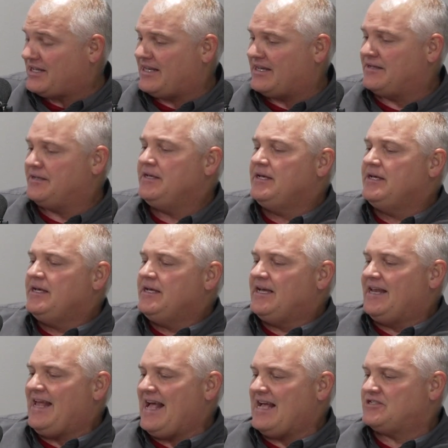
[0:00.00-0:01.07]
And
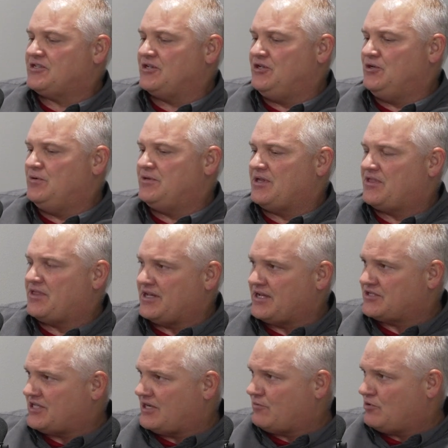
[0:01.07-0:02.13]
it has to do with the
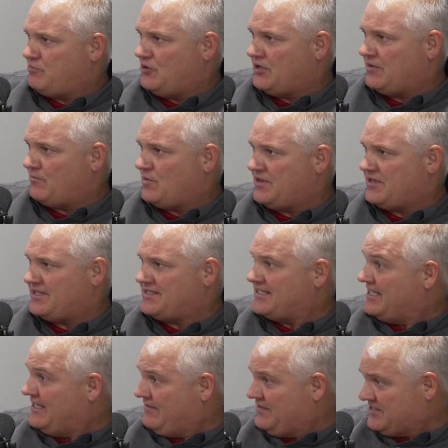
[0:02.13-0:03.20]
things that we're putting with it to
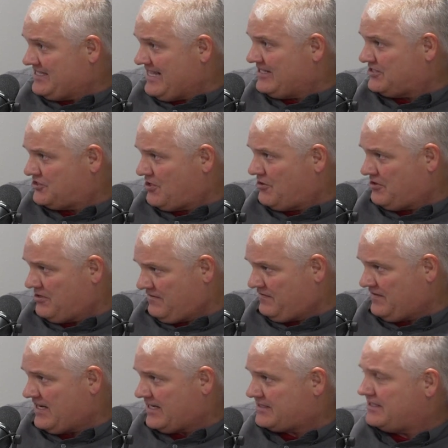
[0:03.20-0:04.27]
give us that starter
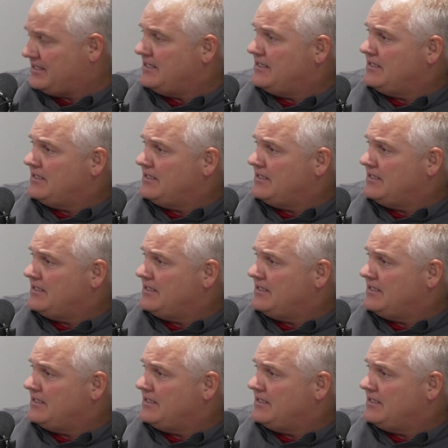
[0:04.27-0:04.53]
effect